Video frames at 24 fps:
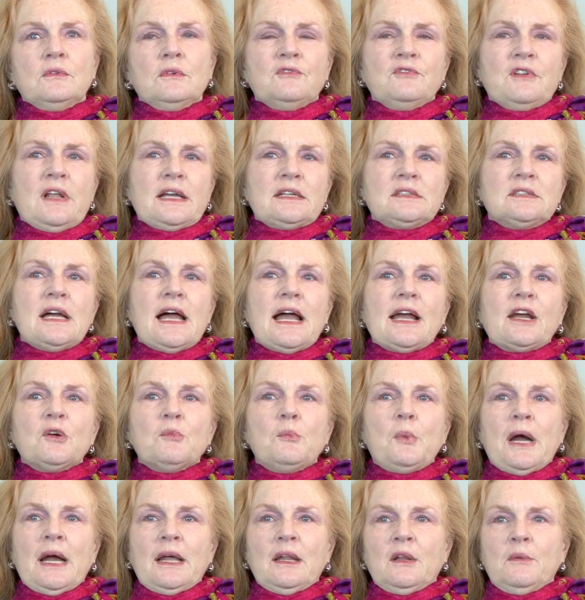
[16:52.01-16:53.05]
Flying Tiger
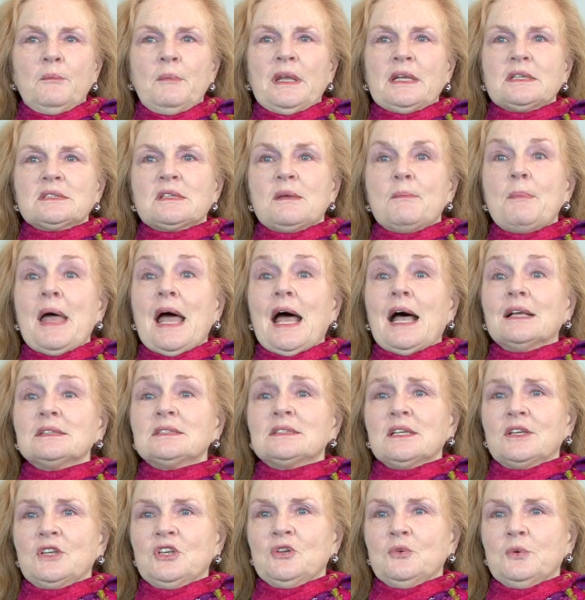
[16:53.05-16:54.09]
pilot makes a
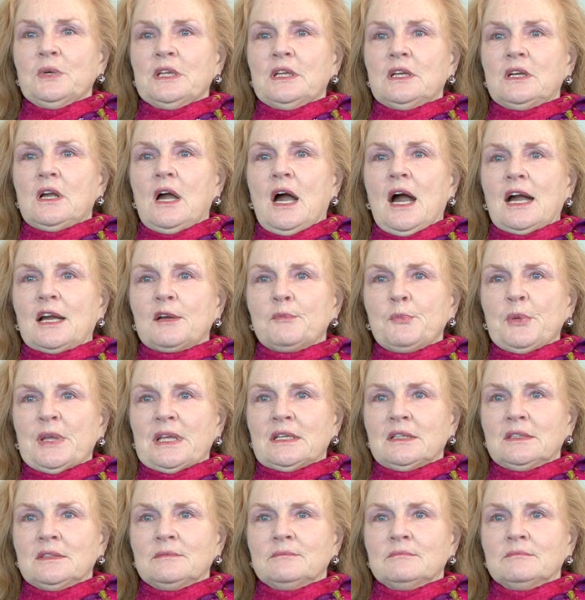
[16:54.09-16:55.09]
pass at you in the cockpit?